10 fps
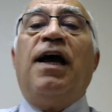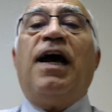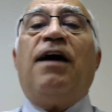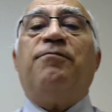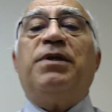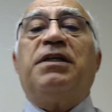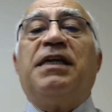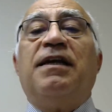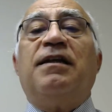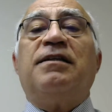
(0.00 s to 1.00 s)
have been
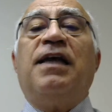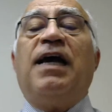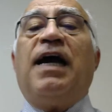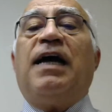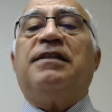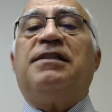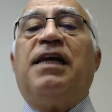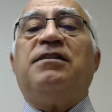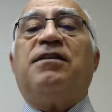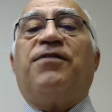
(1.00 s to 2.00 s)
killed and
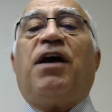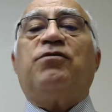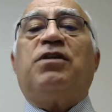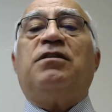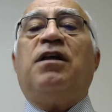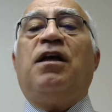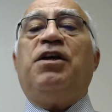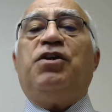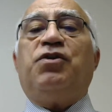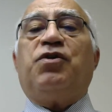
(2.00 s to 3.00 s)
tens of thousands
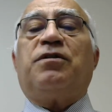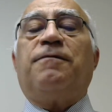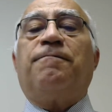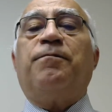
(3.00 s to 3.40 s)
injured.